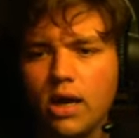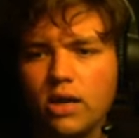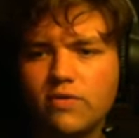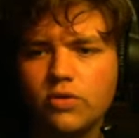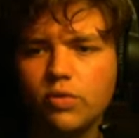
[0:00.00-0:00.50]

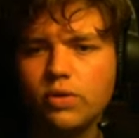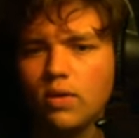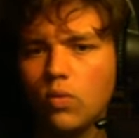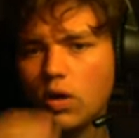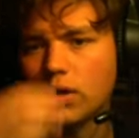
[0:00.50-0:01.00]
And after rook
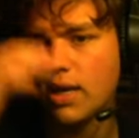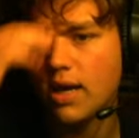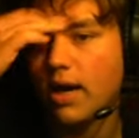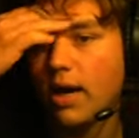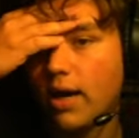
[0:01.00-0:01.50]
e1,
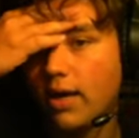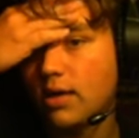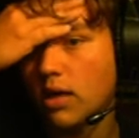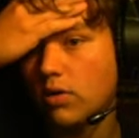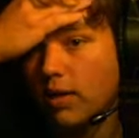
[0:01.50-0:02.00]
I
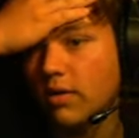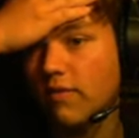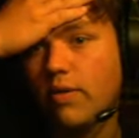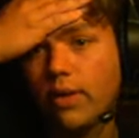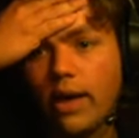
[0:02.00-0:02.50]

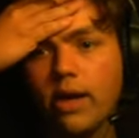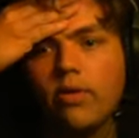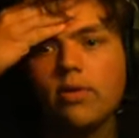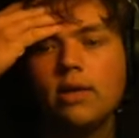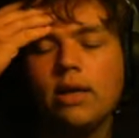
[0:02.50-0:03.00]
calculated very
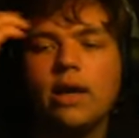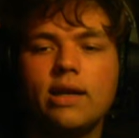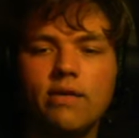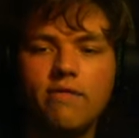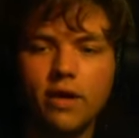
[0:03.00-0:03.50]
accurately
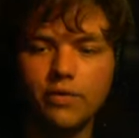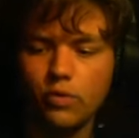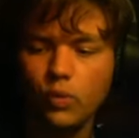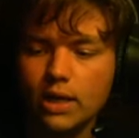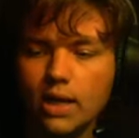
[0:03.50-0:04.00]
and I found
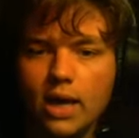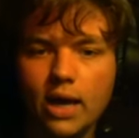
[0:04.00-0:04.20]
the win.